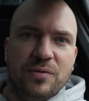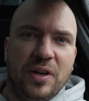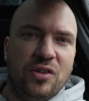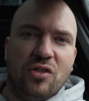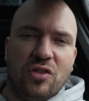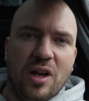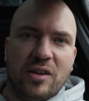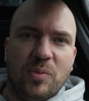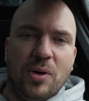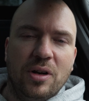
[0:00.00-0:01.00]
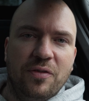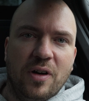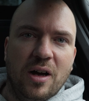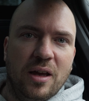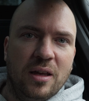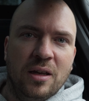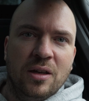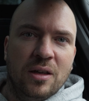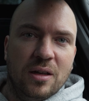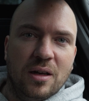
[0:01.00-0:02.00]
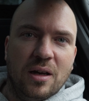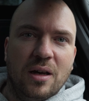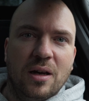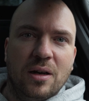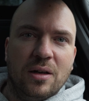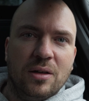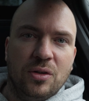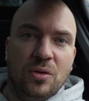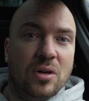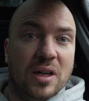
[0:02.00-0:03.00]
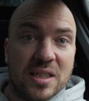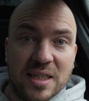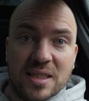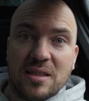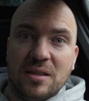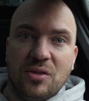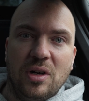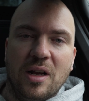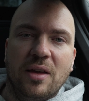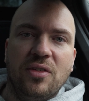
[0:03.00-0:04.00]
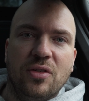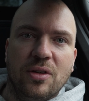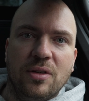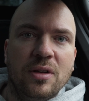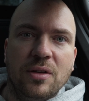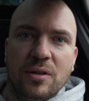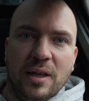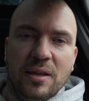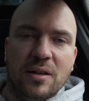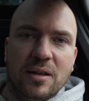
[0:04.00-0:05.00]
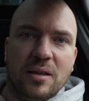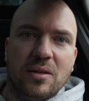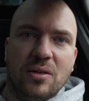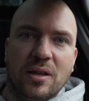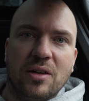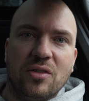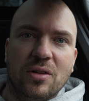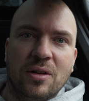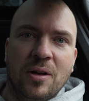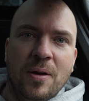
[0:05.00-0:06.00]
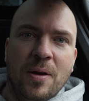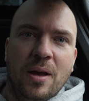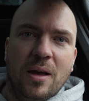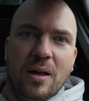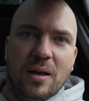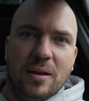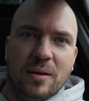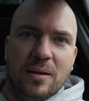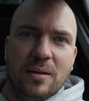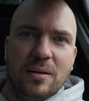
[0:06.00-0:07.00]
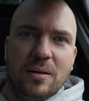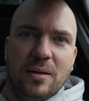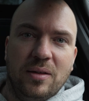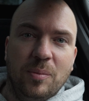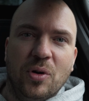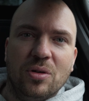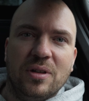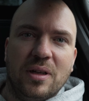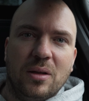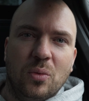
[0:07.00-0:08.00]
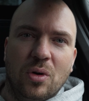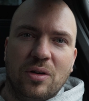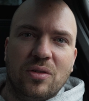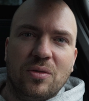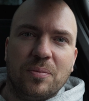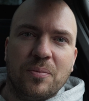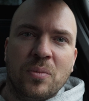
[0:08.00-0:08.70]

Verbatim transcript: Features like Spotify, uh, Google Assistant relies on internet connection, and it's important that it works.